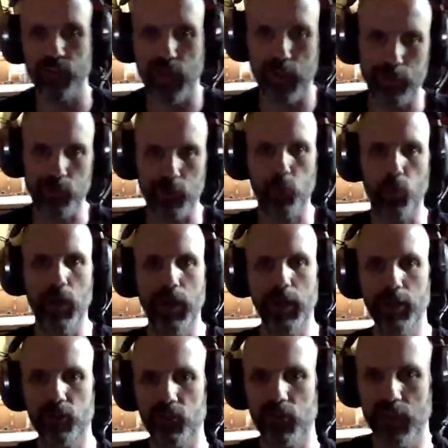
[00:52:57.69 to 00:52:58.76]
Thomas
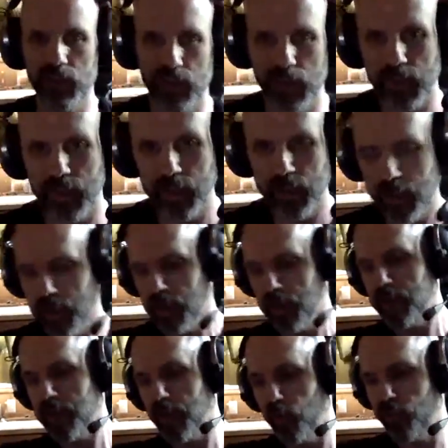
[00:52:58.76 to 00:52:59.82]
Aquinas and
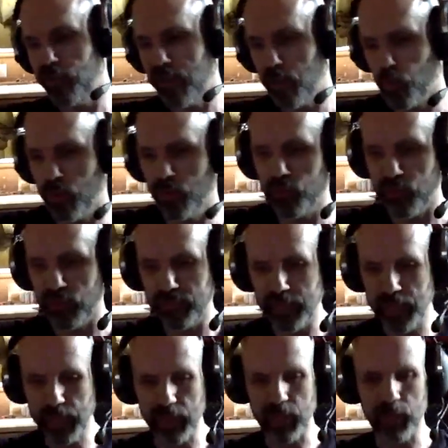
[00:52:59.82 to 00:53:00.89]
the roots of
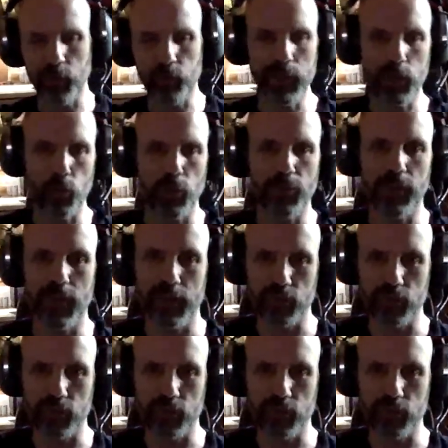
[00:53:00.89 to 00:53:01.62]
the Greek Orthodox